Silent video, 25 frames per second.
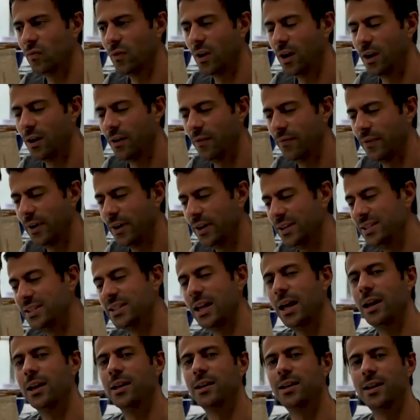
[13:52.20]
our very
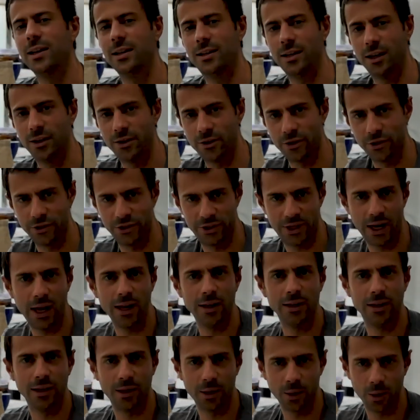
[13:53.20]
delicate
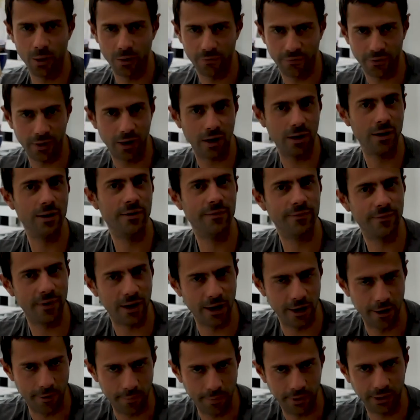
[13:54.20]
understanding of our
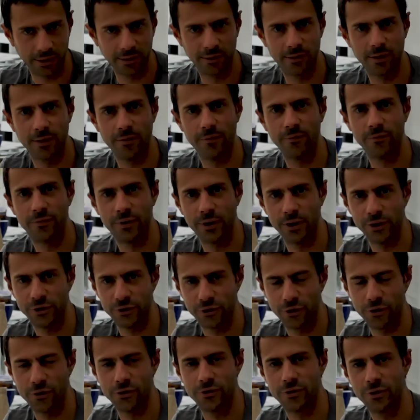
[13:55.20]
environment
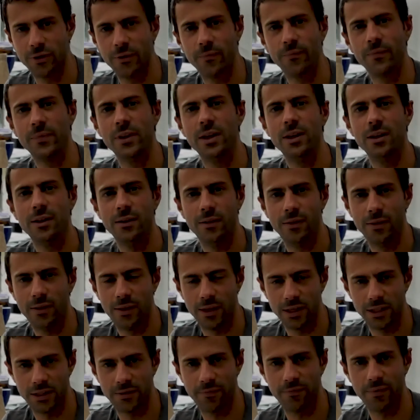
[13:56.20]
versus
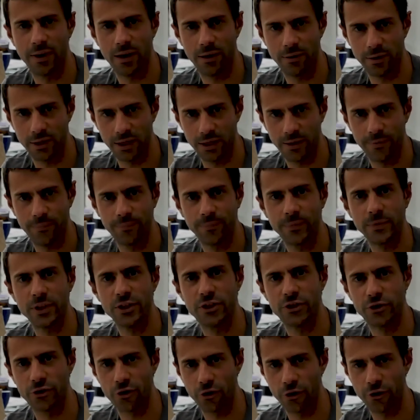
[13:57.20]
this very
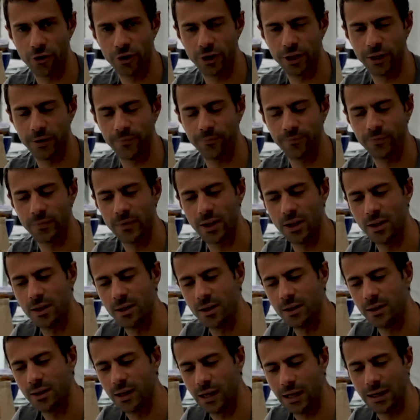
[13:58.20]
sturdy
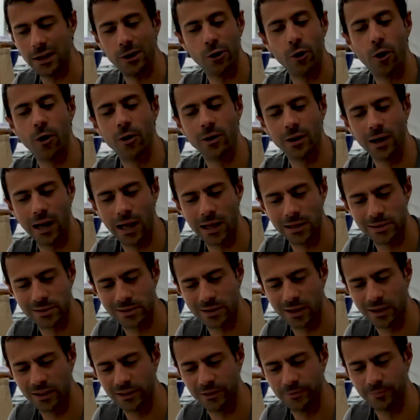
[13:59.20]
and
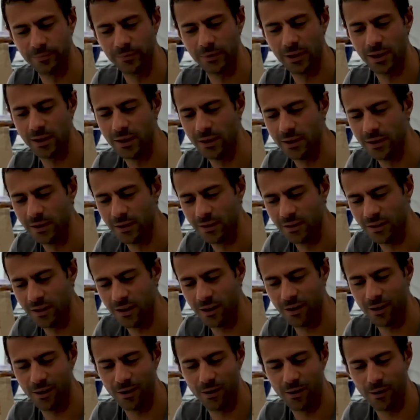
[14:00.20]
long-lasting
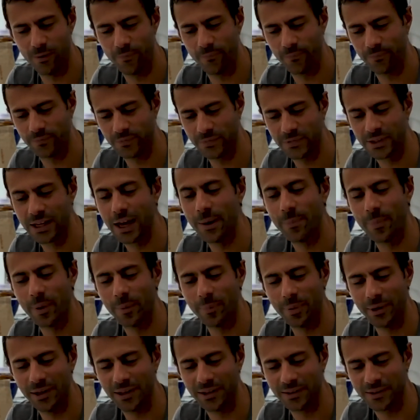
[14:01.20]
um,
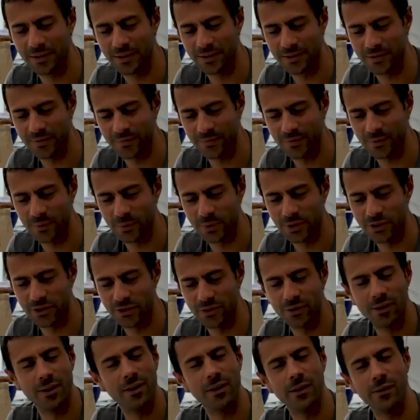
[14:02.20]
capabilities which
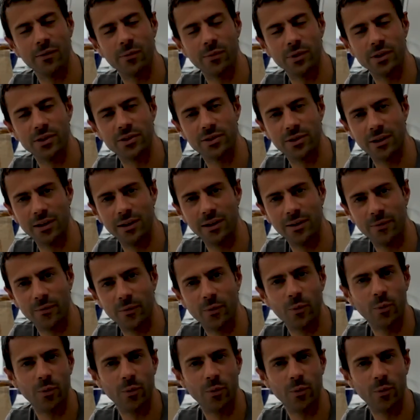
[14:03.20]
the which the